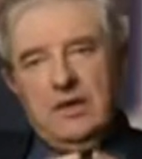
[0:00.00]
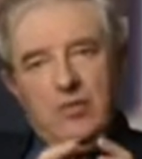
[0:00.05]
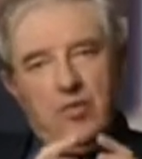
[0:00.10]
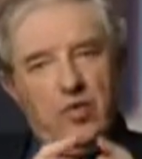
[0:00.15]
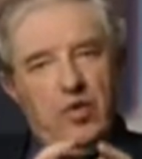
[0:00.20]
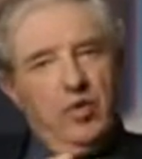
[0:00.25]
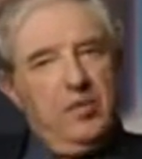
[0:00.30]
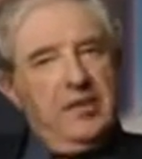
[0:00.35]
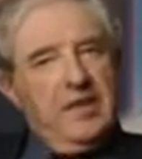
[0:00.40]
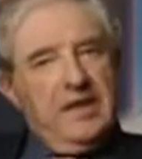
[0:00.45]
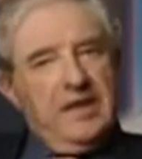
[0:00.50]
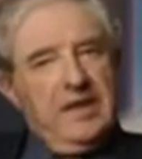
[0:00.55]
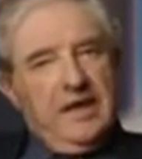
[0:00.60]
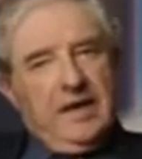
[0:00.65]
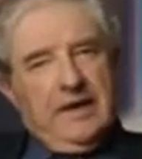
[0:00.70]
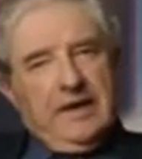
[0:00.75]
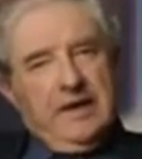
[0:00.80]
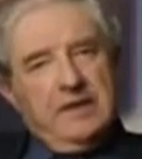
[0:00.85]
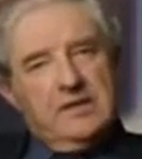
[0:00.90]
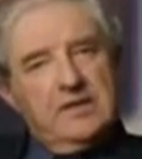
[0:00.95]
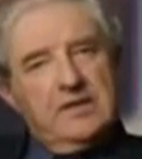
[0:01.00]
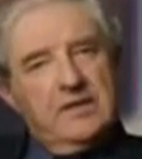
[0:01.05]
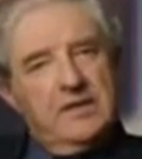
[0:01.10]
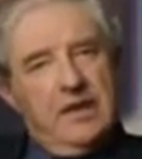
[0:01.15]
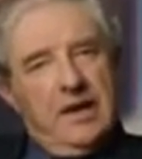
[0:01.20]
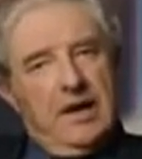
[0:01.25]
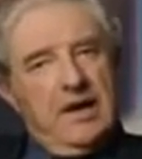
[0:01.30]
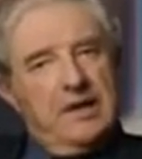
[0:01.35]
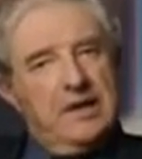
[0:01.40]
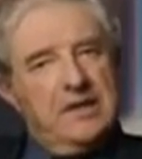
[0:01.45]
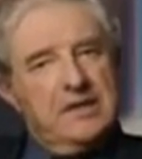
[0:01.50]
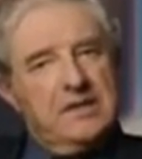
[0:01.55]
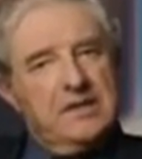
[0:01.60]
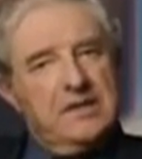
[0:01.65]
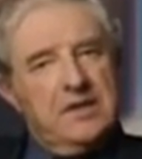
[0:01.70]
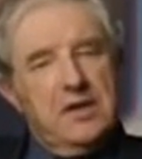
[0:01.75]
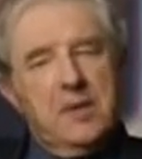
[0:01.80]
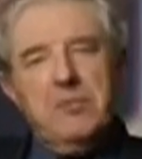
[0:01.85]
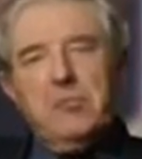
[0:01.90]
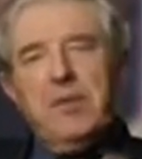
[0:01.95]
will be
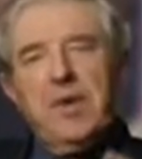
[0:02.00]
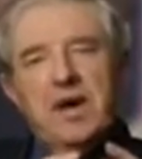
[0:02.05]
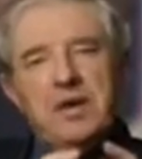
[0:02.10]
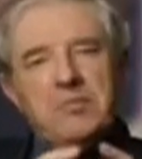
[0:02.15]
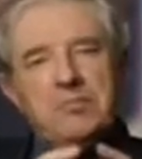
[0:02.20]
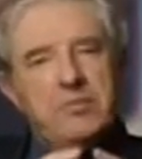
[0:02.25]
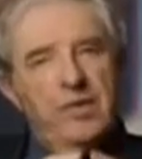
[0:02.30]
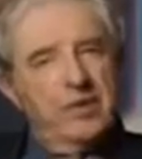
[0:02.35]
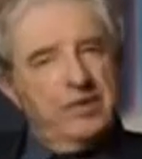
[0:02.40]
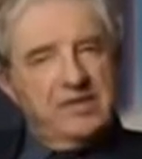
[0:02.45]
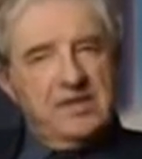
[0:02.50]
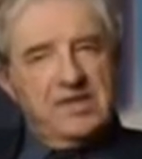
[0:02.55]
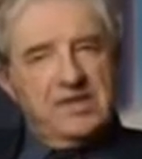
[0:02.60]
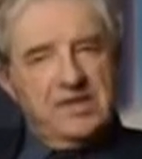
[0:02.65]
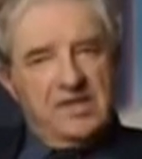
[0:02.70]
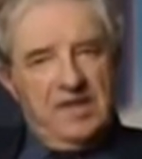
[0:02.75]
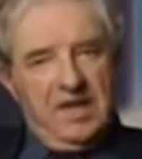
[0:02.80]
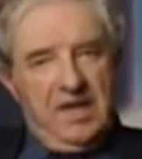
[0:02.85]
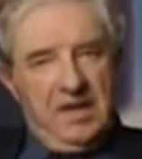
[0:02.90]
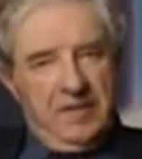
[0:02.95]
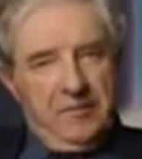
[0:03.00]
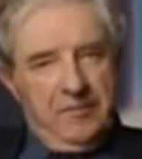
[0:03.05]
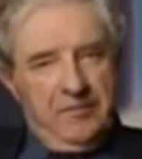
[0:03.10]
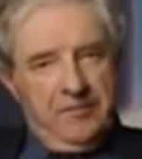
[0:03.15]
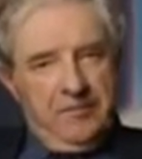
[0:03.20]
characterized by modesty.